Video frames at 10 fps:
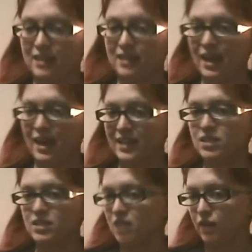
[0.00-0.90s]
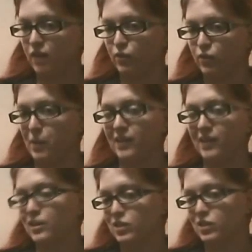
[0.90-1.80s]
height off of your pant
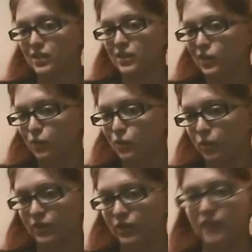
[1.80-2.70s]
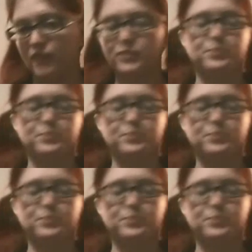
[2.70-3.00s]
leg. Just leave it at the 45.